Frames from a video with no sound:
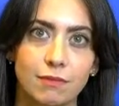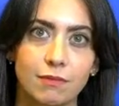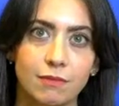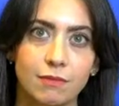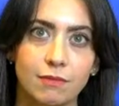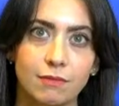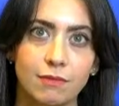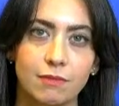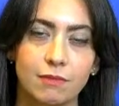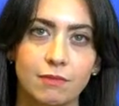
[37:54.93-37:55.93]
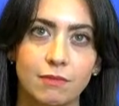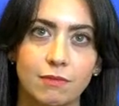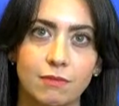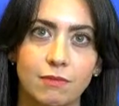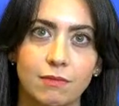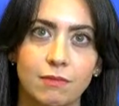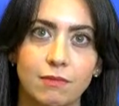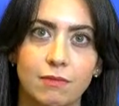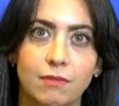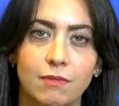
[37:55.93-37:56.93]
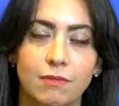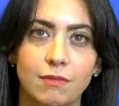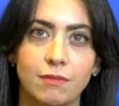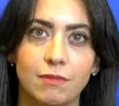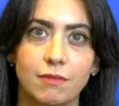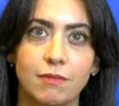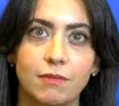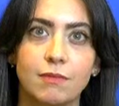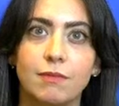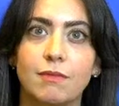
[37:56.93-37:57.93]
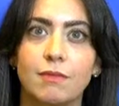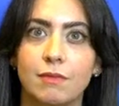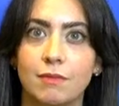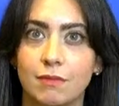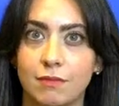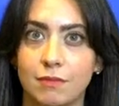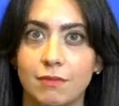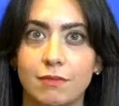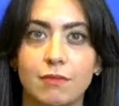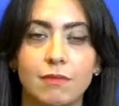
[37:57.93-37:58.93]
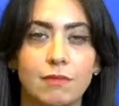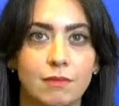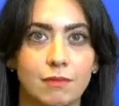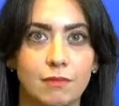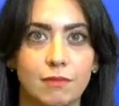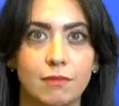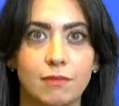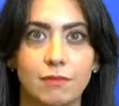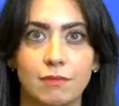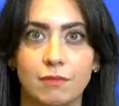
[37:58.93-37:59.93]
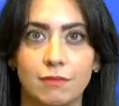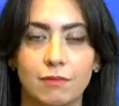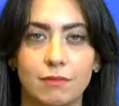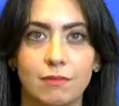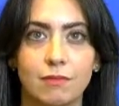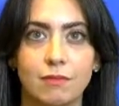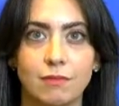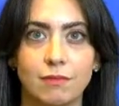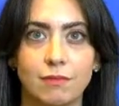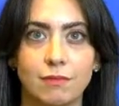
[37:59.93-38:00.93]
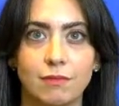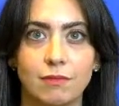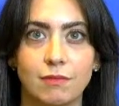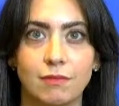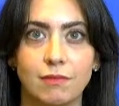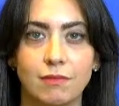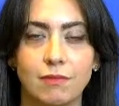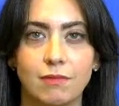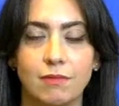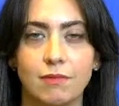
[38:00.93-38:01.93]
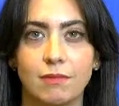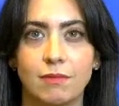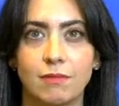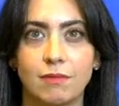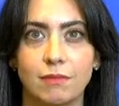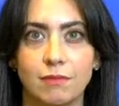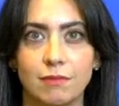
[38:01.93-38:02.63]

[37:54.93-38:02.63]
This person isn't speaking.